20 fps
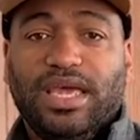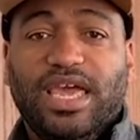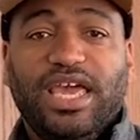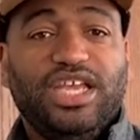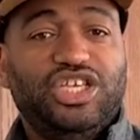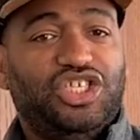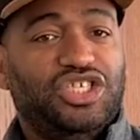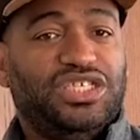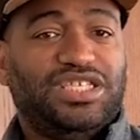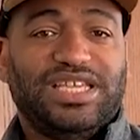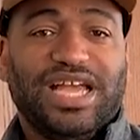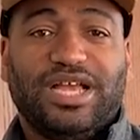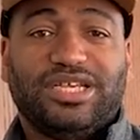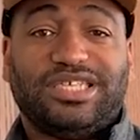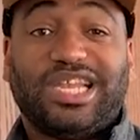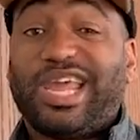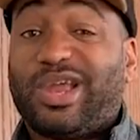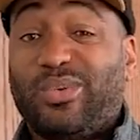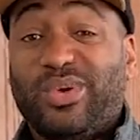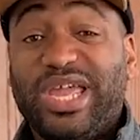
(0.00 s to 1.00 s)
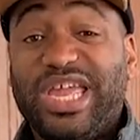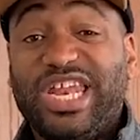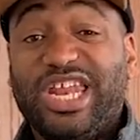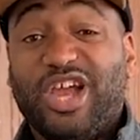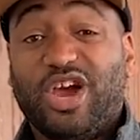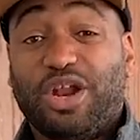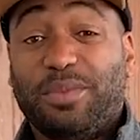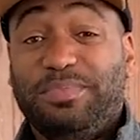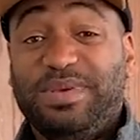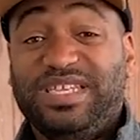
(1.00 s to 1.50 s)
it just sounds like we're
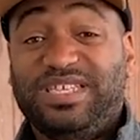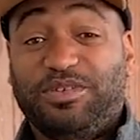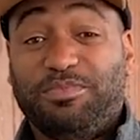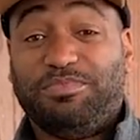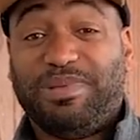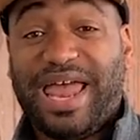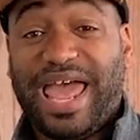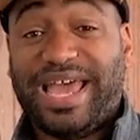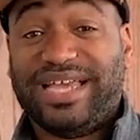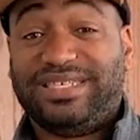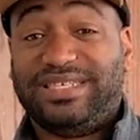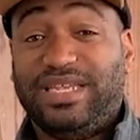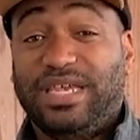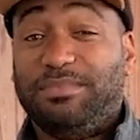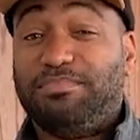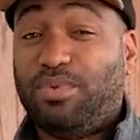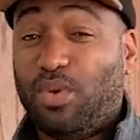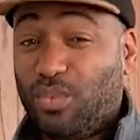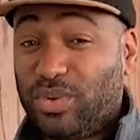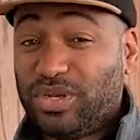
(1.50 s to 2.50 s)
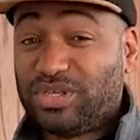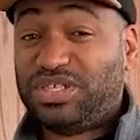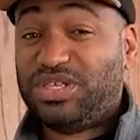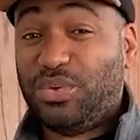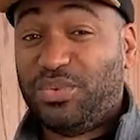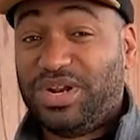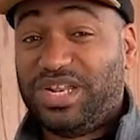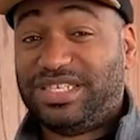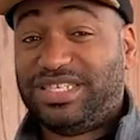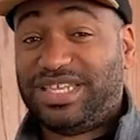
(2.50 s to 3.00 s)
hitting on a piece of plastic, but we'll see
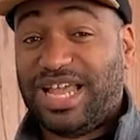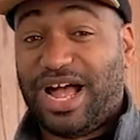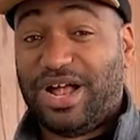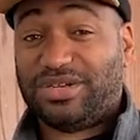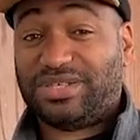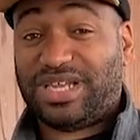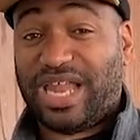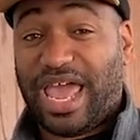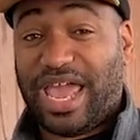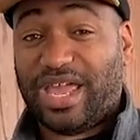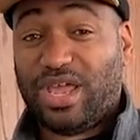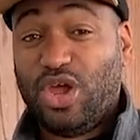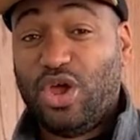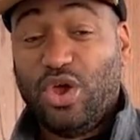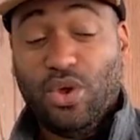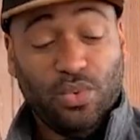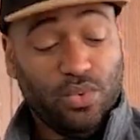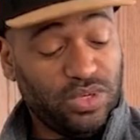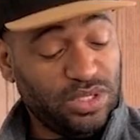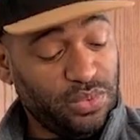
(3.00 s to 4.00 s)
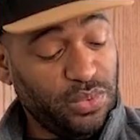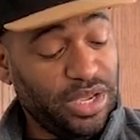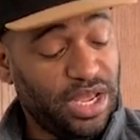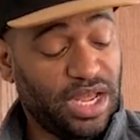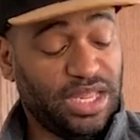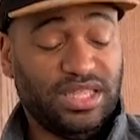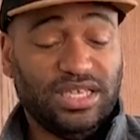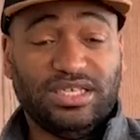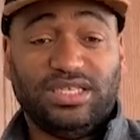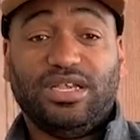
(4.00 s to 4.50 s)
what it sounds like once we
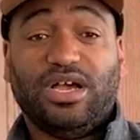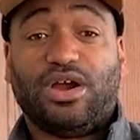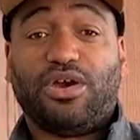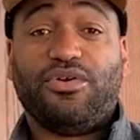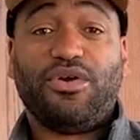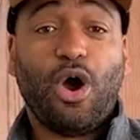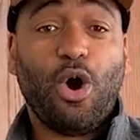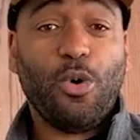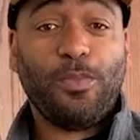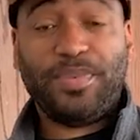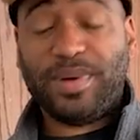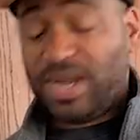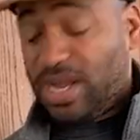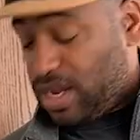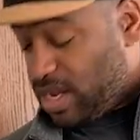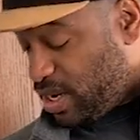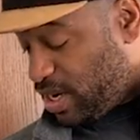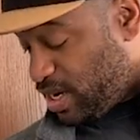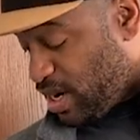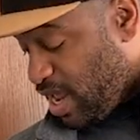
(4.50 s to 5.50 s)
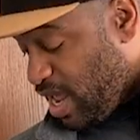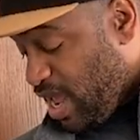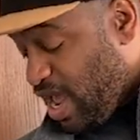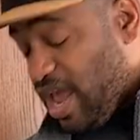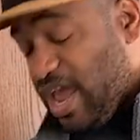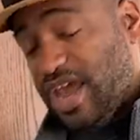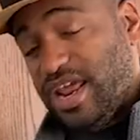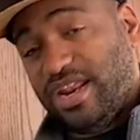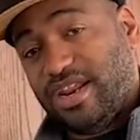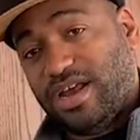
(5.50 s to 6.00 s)
cut this sucker open
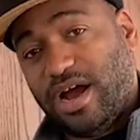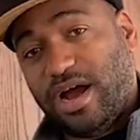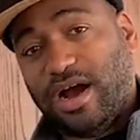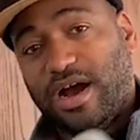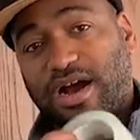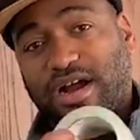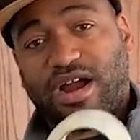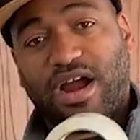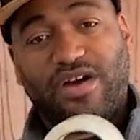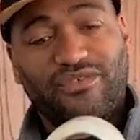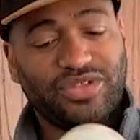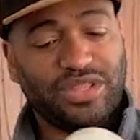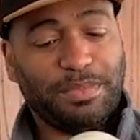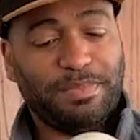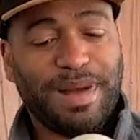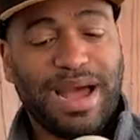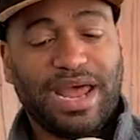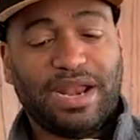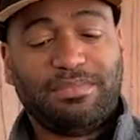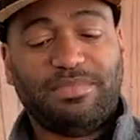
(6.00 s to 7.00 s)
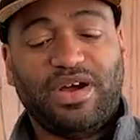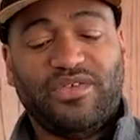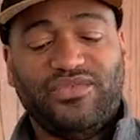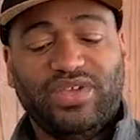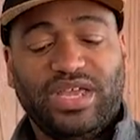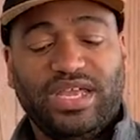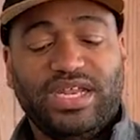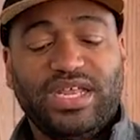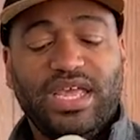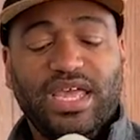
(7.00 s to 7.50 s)
and cover the bottom of
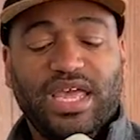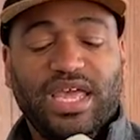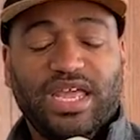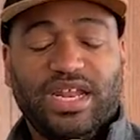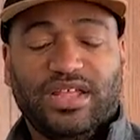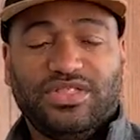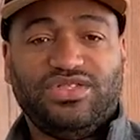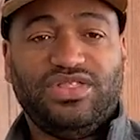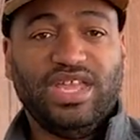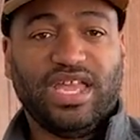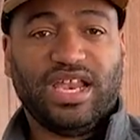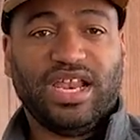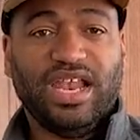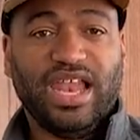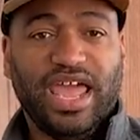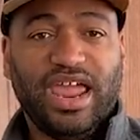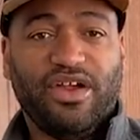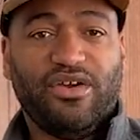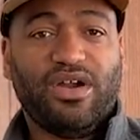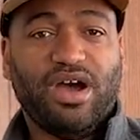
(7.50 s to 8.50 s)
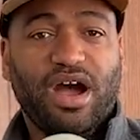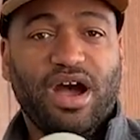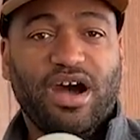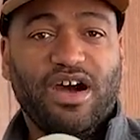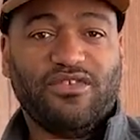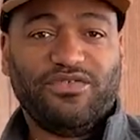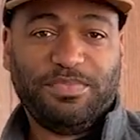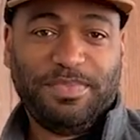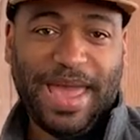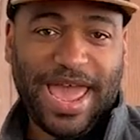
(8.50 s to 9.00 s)
it in a thick layer
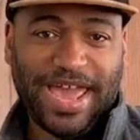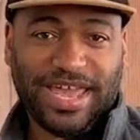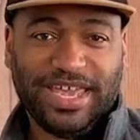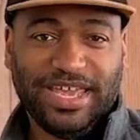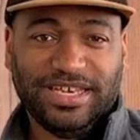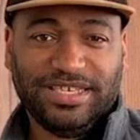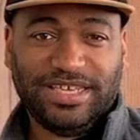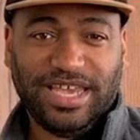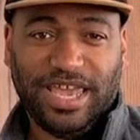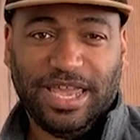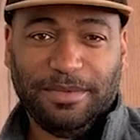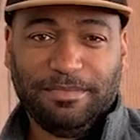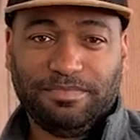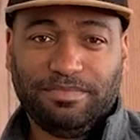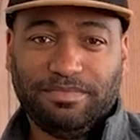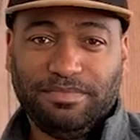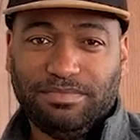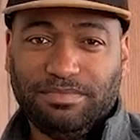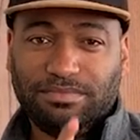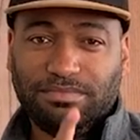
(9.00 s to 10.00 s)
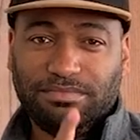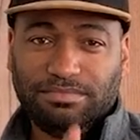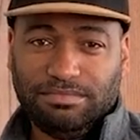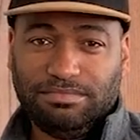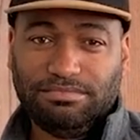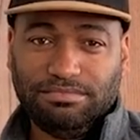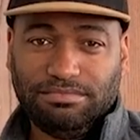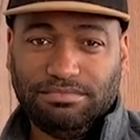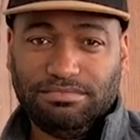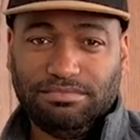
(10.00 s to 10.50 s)
of packing tape.
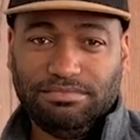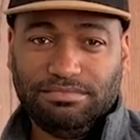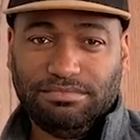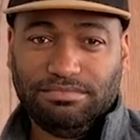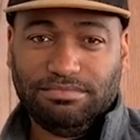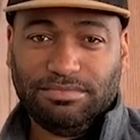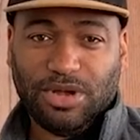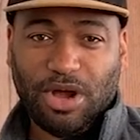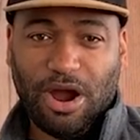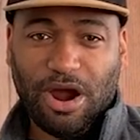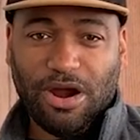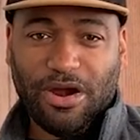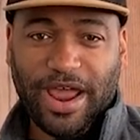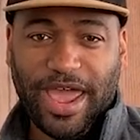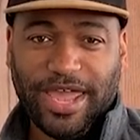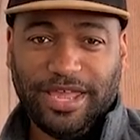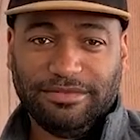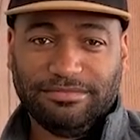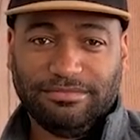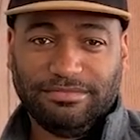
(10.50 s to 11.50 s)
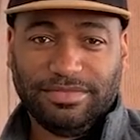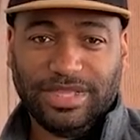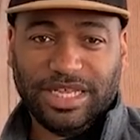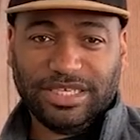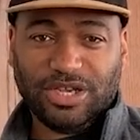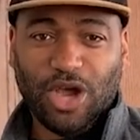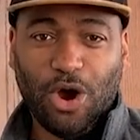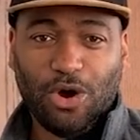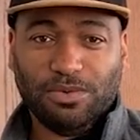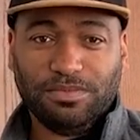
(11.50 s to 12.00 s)
All right,
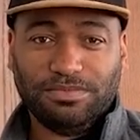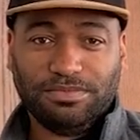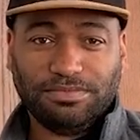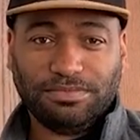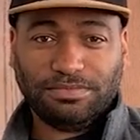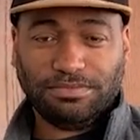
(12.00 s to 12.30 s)
let's go.